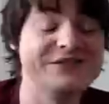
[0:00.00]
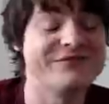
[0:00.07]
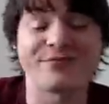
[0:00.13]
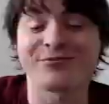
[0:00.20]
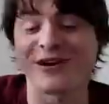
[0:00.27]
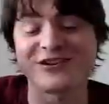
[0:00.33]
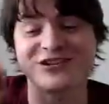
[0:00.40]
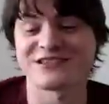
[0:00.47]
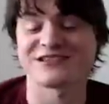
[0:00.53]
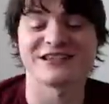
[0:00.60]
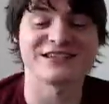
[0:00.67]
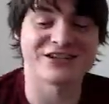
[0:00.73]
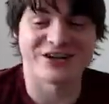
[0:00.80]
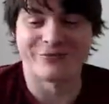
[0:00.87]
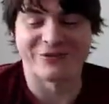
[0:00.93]
My brain just
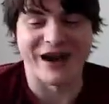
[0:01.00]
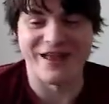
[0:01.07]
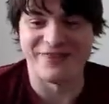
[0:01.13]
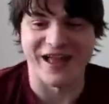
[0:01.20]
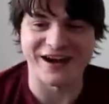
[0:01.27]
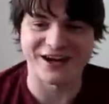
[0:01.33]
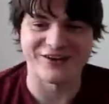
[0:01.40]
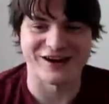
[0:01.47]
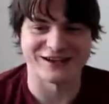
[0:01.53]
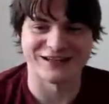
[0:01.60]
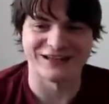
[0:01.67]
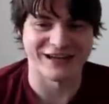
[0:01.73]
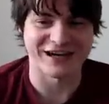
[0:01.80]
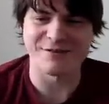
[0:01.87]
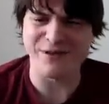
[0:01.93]
doesn't comprehend that
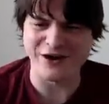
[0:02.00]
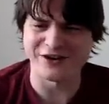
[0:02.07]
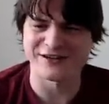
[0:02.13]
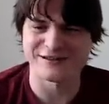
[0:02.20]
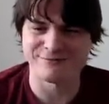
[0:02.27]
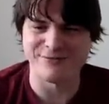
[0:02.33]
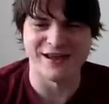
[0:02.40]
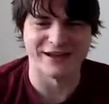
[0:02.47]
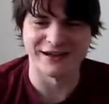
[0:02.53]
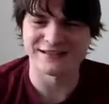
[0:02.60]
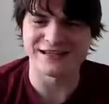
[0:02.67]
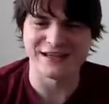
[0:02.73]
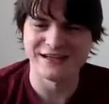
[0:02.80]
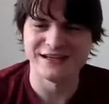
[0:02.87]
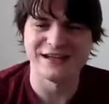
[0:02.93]
correctly. Like, America's big.
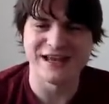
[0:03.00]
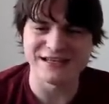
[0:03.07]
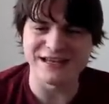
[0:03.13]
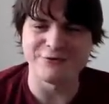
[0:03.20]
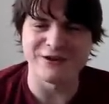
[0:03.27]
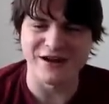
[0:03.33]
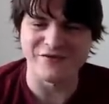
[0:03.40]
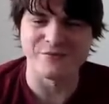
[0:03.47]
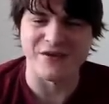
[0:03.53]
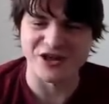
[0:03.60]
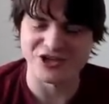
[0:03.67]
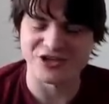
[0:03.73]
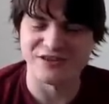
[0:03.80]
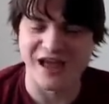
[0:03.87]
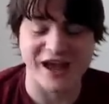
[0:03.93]
Has anyone ever
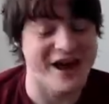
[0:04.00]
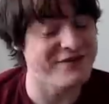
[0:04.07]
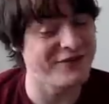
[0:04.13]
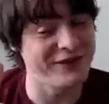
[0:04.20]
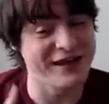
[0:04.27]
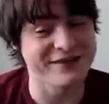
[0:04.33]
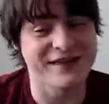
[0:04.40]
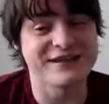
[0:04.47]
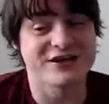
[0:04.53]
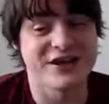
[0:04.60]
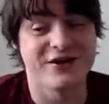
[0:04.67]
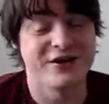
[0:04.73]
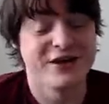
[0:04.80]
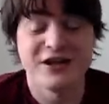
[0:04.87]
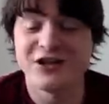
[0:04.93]
mentioned that? I feel like they
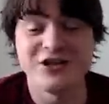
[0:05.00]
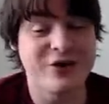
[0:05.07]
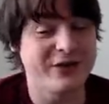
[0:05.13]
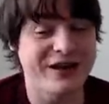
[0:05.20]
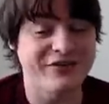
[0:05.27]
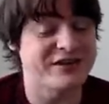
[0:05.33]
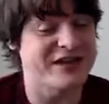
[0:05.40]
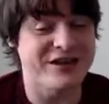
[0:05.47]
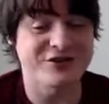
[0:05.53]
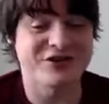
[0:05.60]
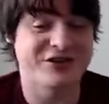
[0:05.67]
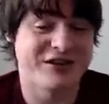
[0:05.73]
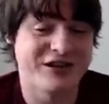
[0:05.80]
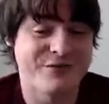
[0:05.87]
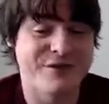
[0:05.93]
don't. No one ever tells
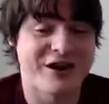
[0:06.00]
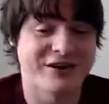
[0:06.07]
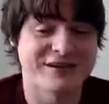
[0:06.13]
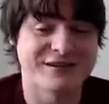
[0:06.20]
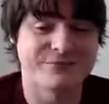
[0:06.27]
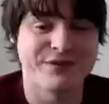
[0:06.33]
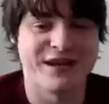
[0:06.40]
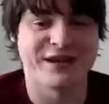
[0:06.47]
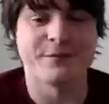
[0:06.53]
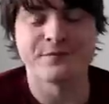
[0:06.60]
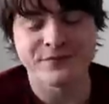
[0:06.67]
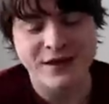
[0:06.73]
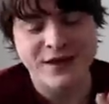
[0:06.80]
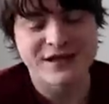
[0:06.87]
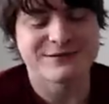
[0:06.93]
you that America's big.
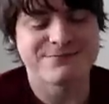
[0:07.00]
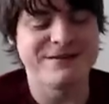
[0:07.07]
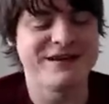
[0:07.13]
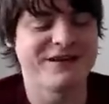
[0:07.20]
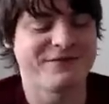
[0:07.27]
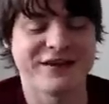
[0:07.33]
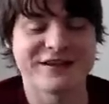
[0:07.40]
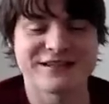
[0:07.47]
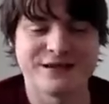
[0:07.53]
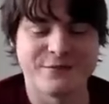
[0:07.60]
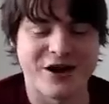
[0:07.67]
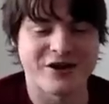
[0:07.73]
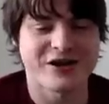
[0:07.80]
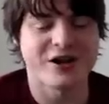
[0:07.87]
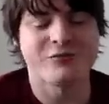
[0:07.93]
Speaking of things in
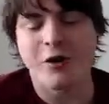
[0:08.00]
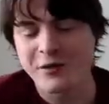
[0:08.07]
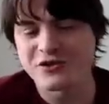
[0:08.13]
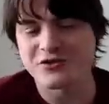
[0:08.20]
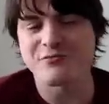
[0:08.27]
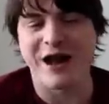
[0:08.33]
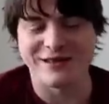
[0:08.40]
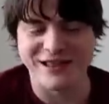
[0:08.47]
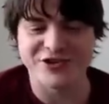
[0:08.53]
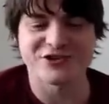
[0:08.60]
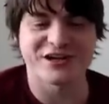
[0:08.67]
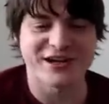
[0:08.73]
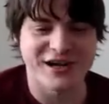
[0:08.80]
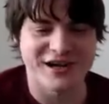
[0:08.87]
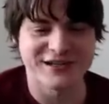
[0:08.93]
America, while we're talking about
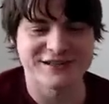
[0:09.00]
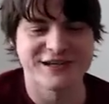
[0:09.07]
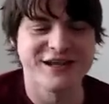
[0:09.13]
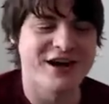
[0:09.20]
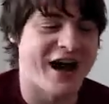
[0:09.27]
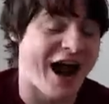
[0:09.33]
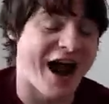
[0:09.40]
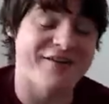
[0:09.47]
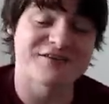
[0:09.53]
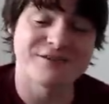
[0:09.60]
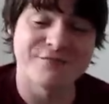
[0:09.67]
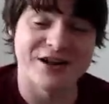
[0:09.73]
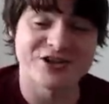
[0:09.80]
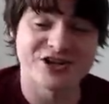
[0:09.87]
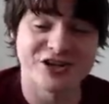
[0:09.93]
electric cars, I have to
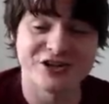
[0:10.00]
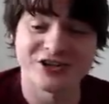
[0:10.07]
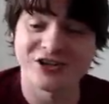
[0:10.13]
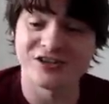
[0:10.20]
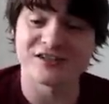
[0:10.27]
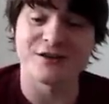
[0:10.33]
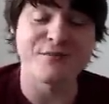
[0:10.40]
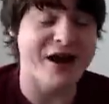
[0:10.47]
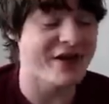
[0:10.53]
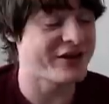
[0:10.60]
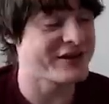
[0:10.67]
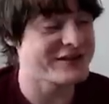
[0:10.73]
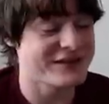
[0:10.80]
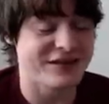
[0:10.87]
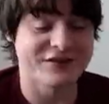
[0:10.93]
mention, because
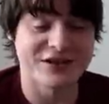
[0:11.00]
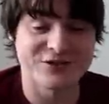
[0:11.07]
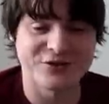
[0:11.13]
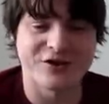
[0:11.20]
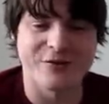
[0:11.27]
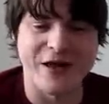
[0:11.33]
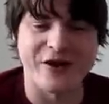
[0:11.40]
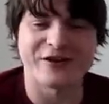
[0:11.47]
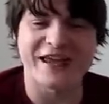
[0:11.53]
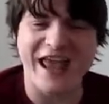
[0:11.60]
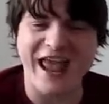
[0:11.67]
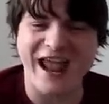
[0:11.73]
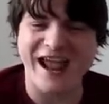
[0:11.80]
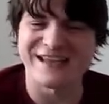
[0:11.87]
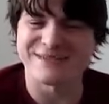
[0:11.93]
Americans love to talk about
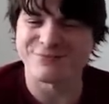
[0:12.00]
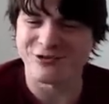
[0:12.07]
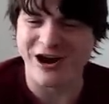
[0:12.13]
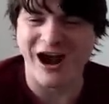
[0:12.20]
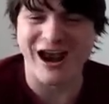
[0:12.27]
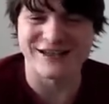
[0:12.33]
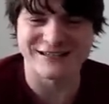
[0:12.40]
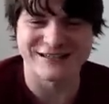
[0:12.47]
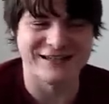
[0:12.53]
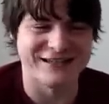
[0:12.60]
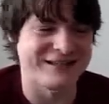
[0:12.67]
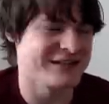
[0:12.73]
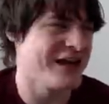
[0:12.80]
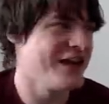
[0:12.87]
gas prices.